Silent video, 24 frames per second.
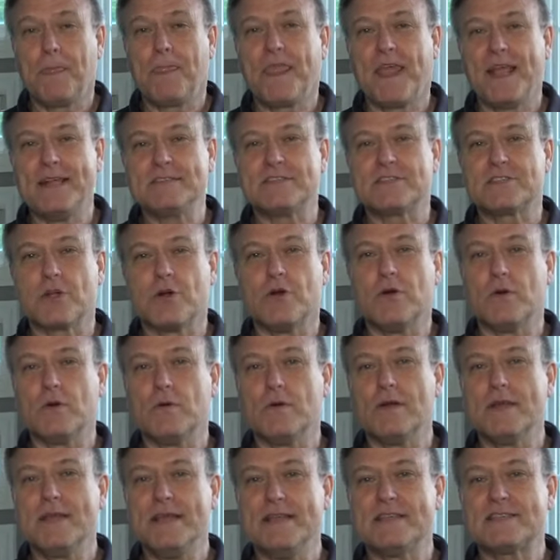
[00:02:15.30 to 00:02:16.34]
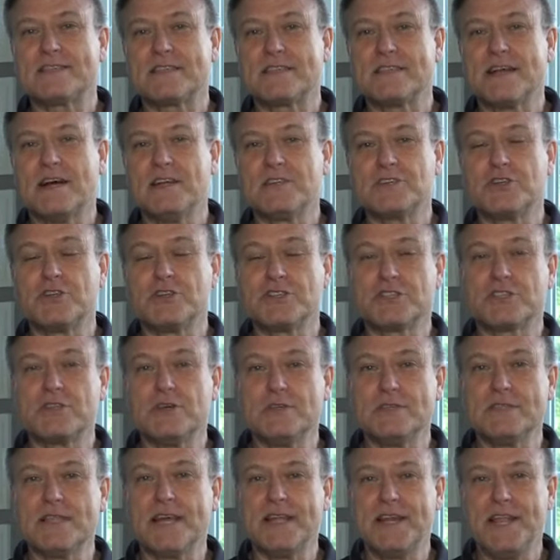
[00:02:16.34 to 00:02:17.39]
And so it's
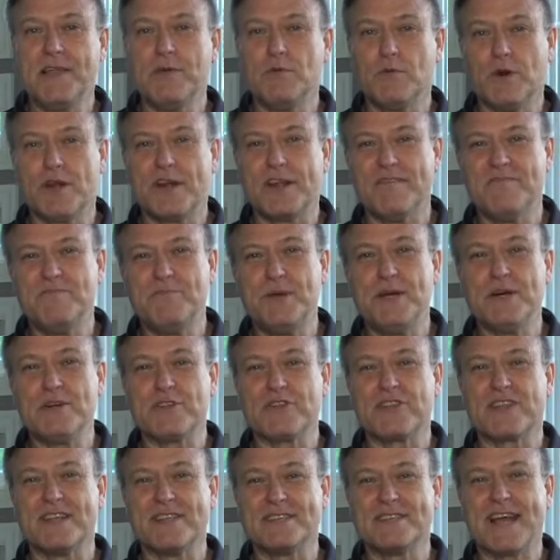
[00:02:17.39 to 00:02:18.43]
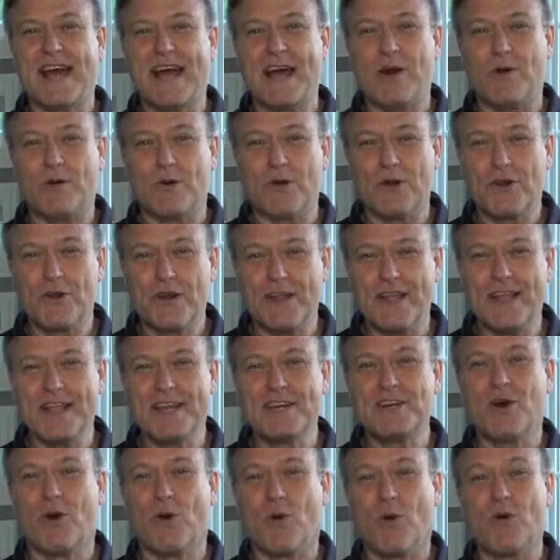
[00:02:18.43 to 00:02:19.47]
understood that he would have built a tower
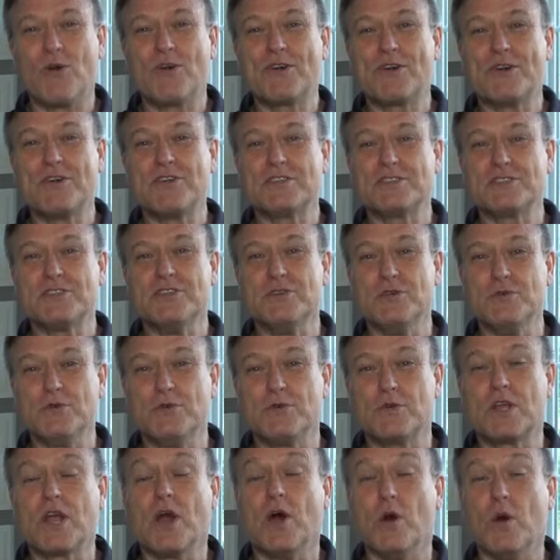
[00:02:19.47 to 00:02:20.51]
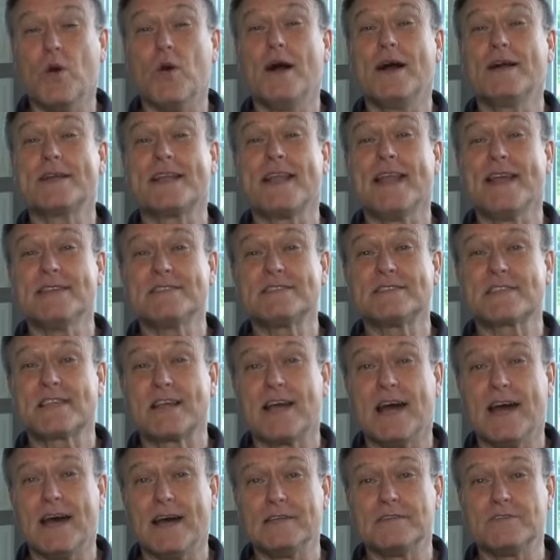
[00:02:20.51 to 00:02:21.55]
in order to go against
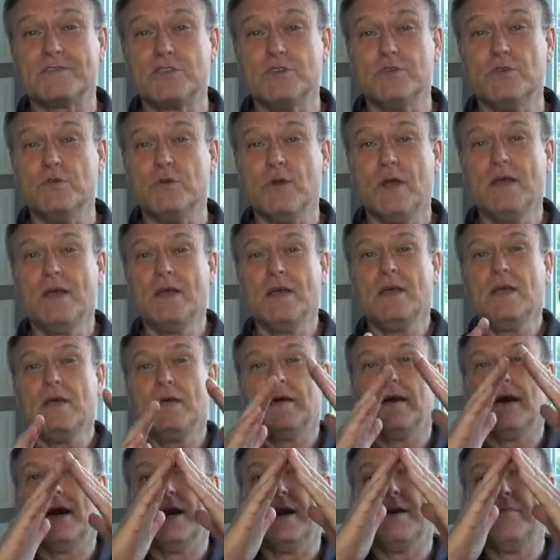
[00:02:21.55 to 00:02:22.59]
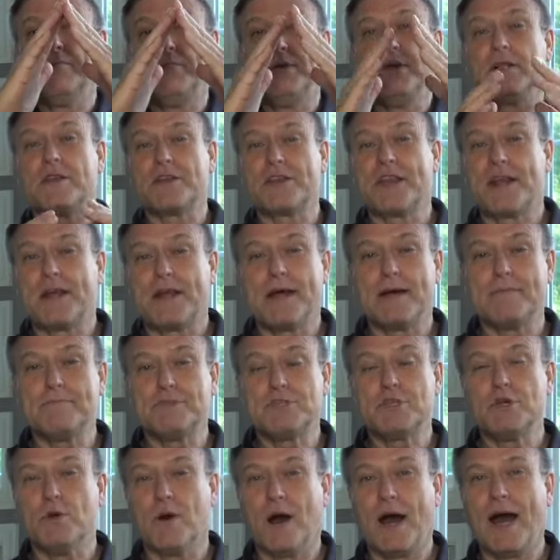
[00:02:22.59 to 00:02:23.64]
God, to uh, build it up
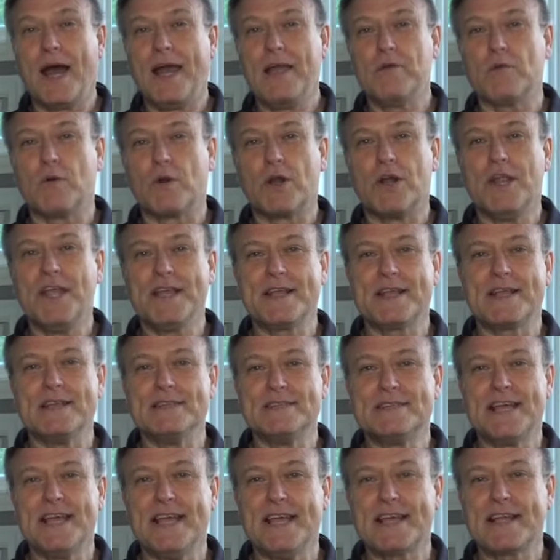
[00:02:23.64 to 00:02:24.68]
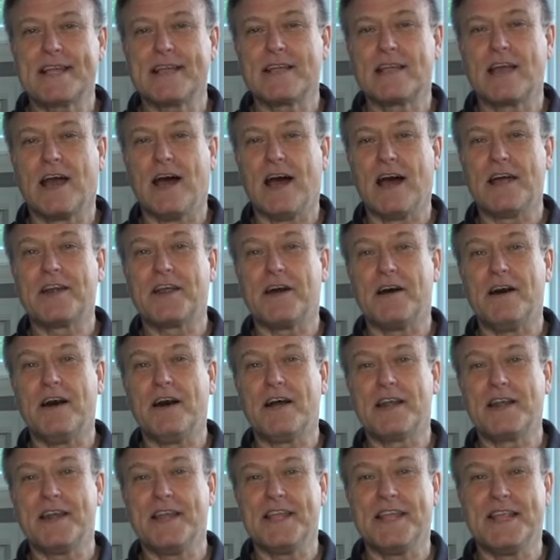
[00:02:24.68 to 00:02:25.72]
to a height where he could take God
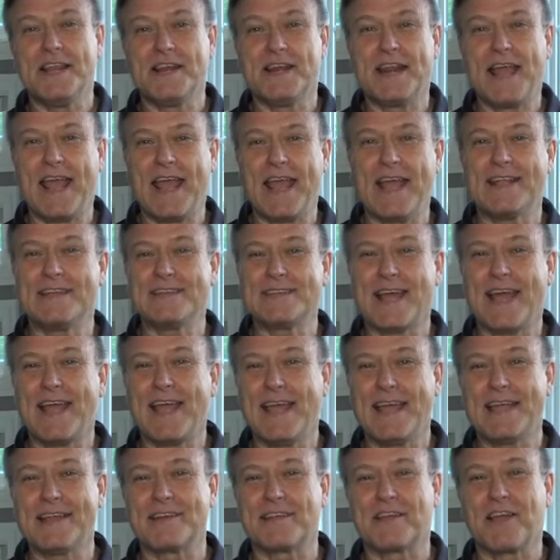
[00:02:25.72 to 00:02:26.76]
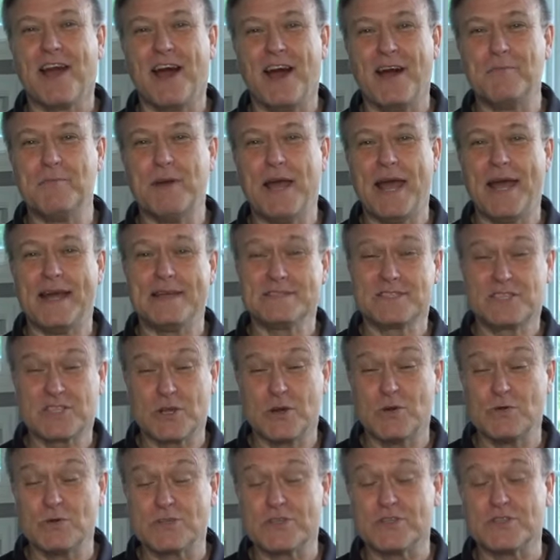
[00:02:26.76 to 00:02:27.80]
on in hand-to-hand combat,
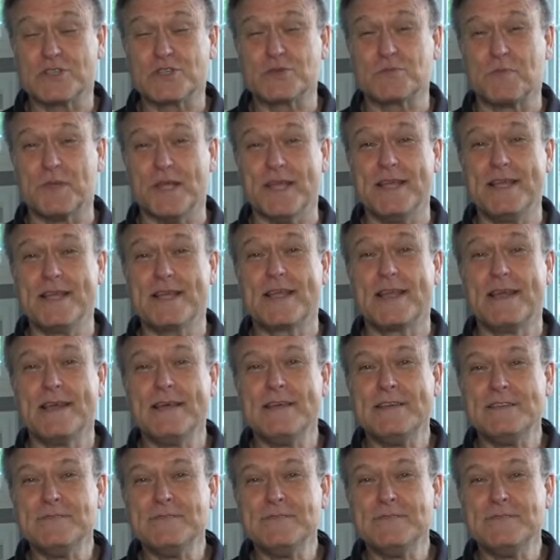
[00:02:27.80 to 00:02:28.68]
so to speak.